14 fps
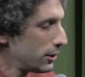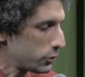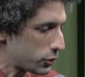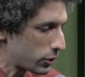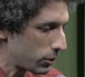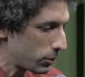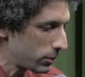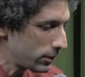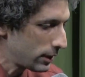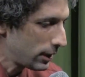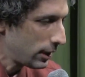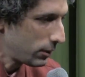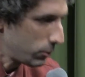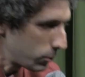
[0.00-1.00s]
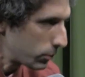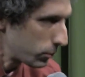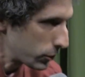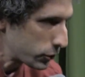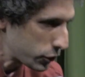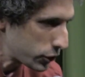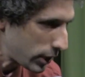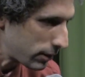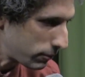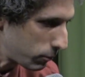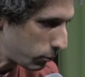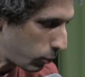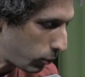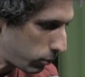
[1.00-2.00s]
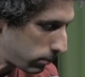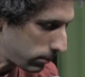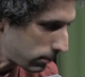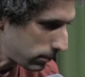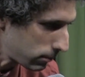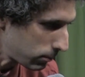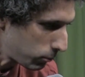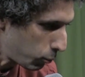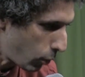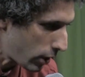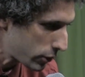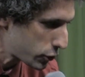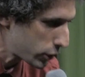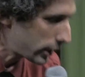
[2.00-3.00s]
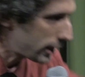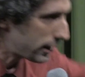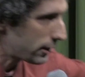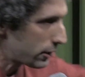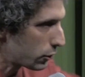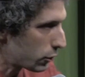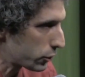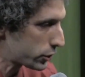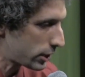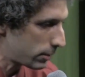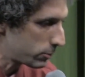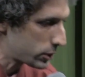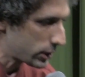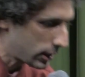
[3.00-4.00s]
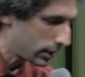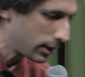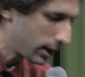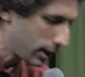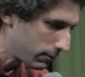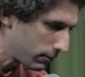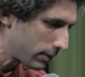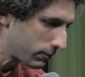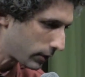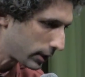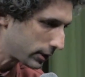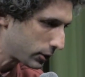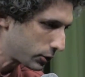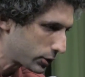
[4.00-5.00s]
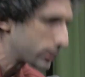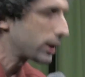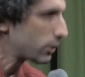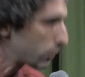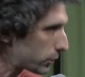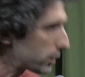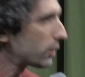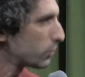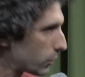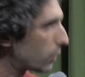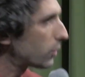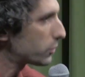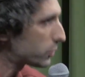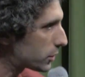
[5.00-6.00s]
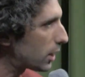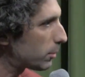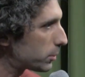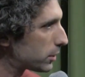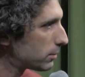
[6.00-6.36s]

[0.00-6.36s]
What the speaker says: So we're just kind of watching, and then the nurse comes in, and finally she's like, okay, her heart stopped.